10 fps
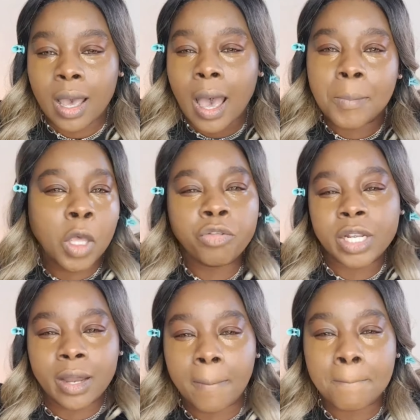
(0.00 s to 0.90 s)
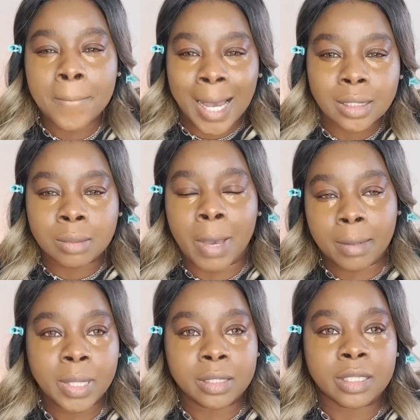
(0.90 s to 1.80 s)
I'm not really a matte
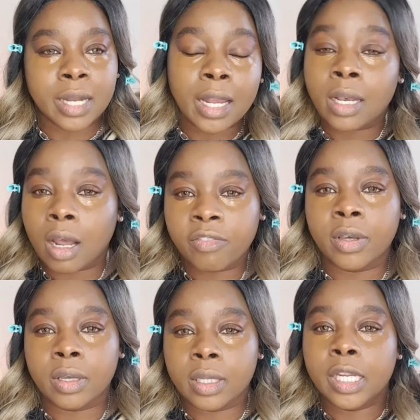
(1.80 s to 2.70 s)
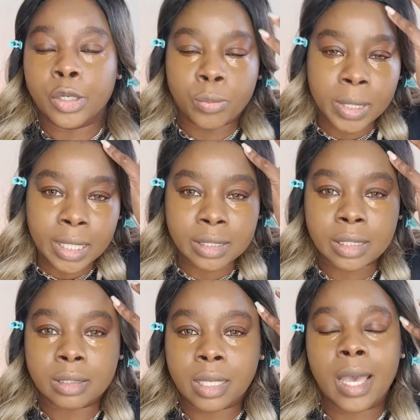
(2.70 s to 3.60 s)
person. I love a
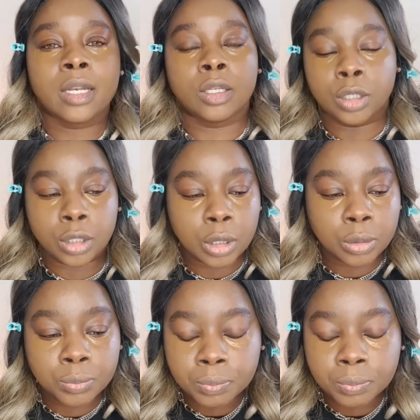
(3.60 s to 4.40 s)
illuminating kind of glow.